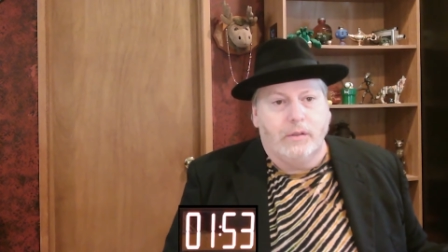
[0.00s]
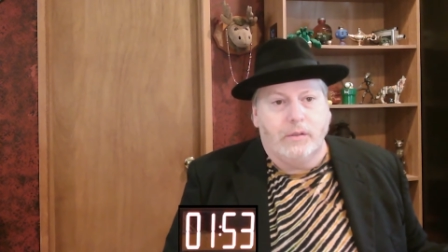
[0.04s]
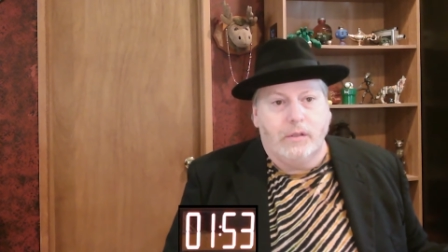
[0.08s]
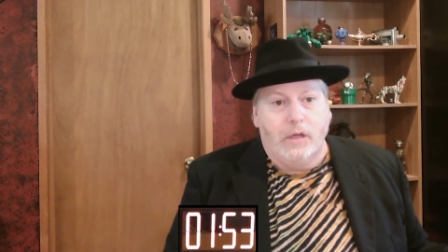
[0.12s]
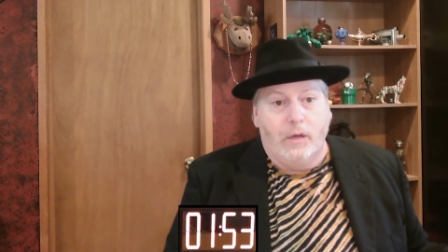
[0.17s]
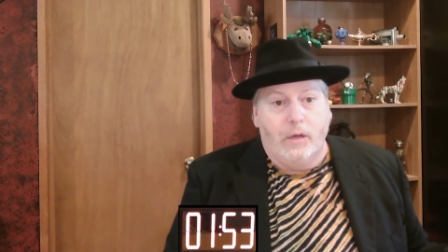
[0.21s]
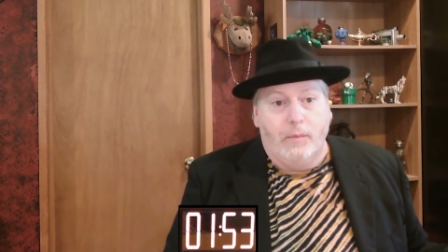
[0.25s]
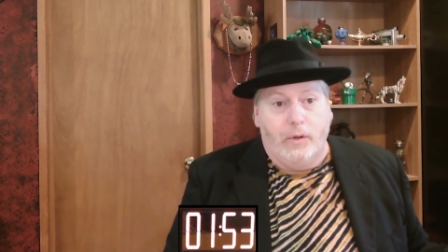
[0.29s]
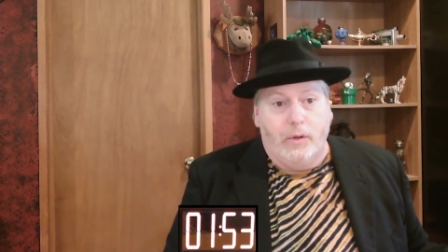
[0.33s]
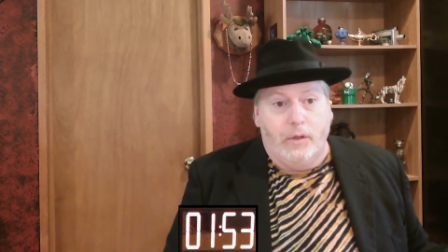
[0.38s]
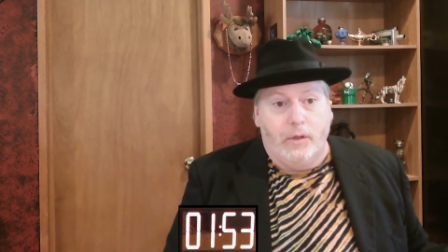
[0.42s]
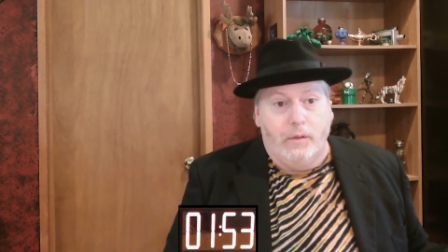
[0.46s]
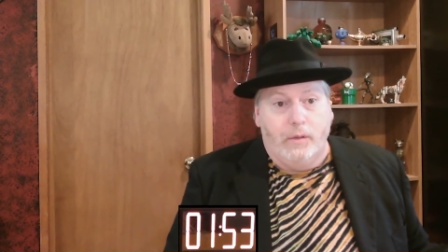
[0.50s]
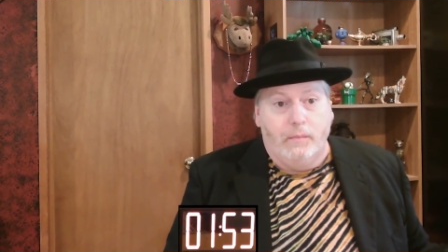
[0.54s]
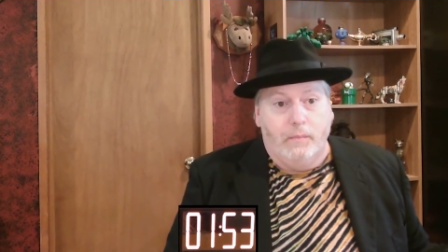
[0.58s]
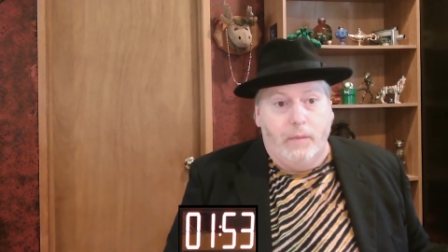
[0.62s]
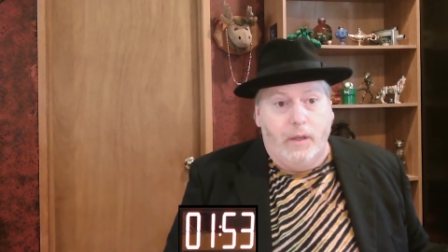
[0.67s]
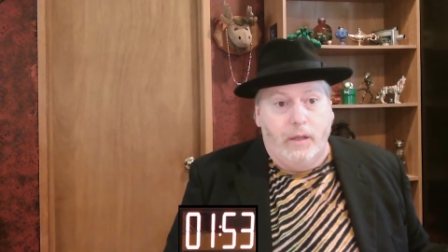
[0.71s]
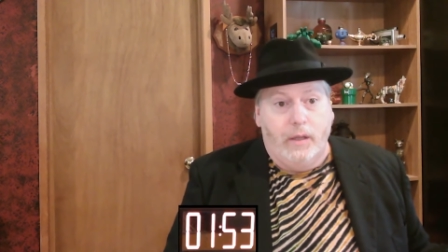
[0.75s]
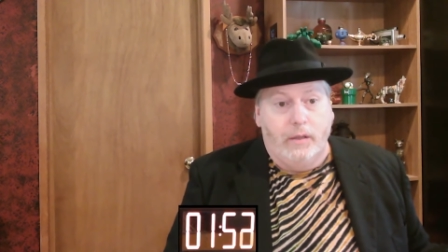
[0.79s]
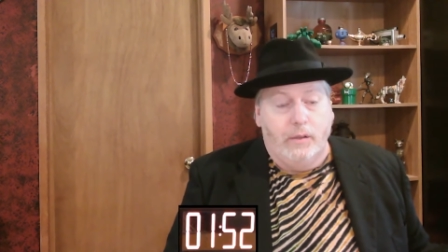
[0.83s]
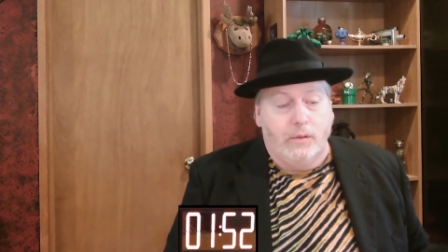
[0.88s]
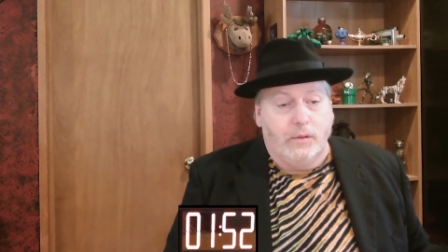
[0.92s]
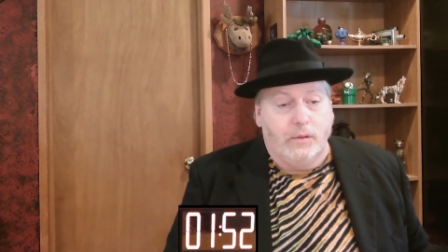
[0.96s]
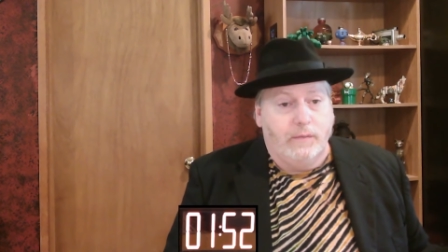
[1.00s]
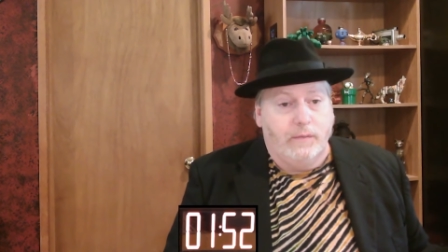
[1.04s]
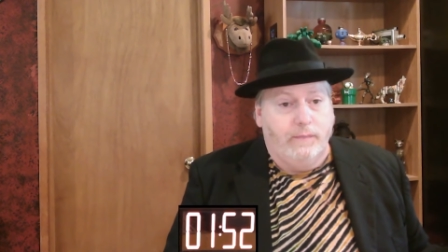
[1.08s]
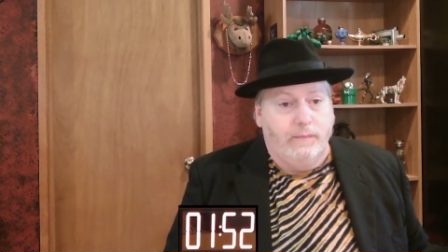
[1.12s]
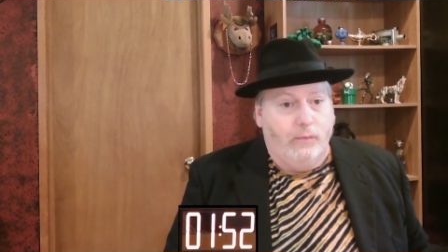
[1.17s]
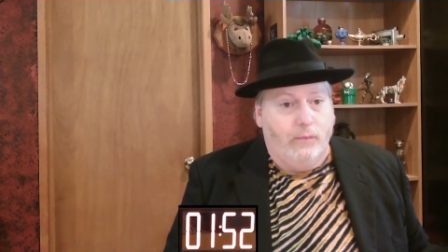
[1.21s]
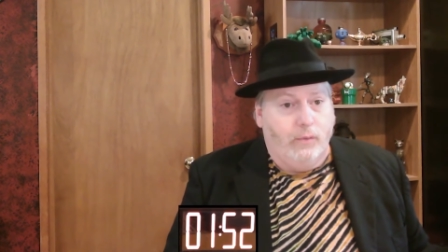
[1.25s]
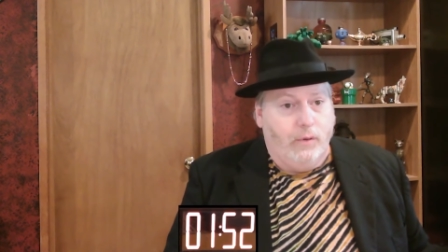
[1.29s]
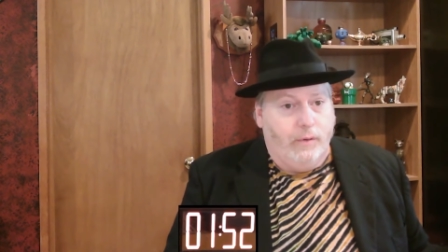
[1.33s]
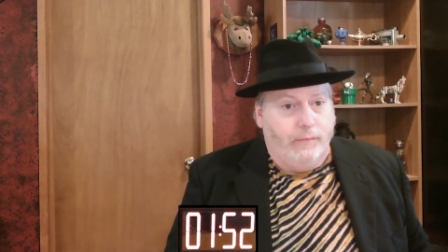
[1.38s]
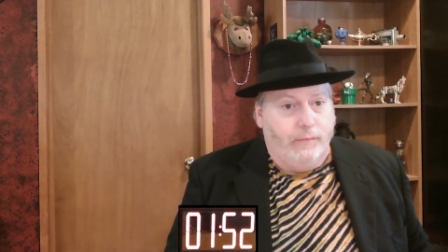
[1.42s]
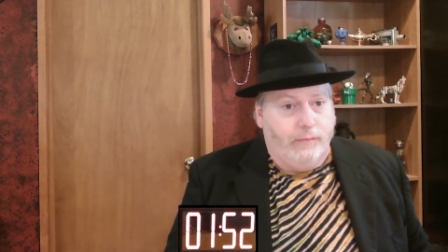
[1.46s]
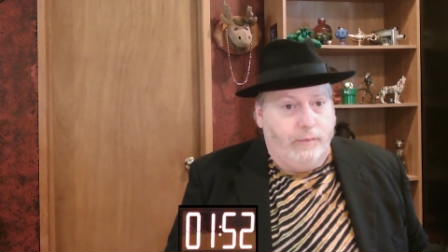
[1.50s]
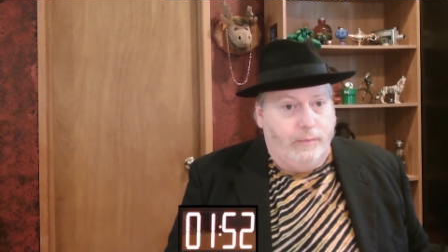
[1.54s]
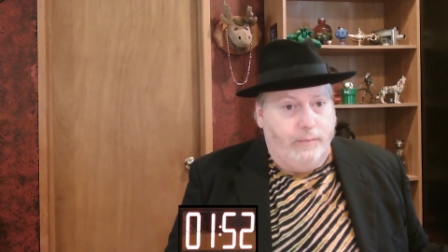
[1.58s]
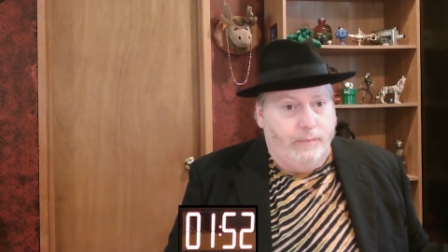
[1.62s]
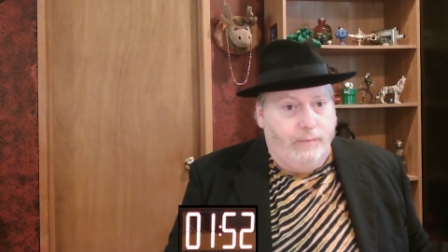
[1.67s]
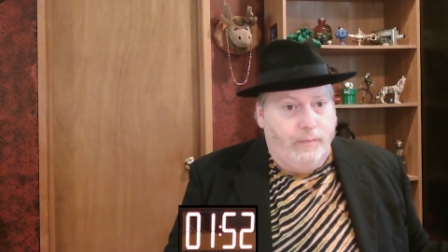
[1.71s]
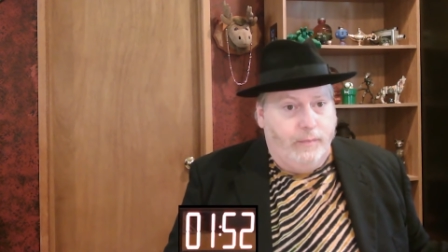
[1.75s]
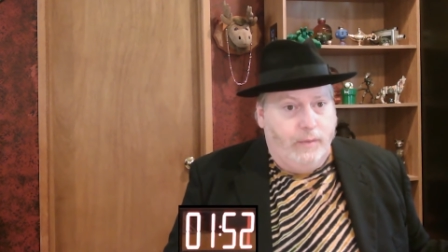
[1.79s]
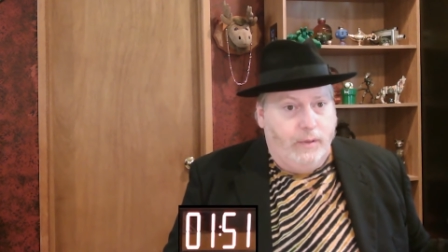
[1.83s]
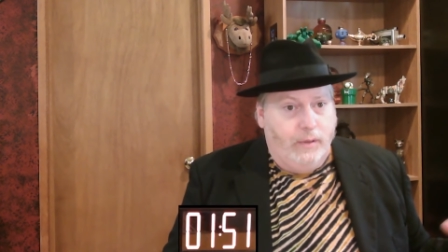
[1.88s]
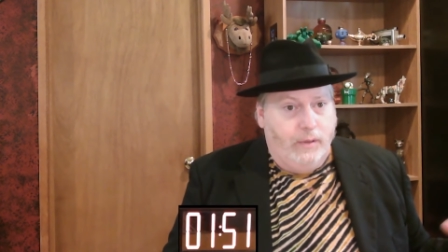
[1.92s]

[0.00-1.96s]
ceremony, and there was four of them.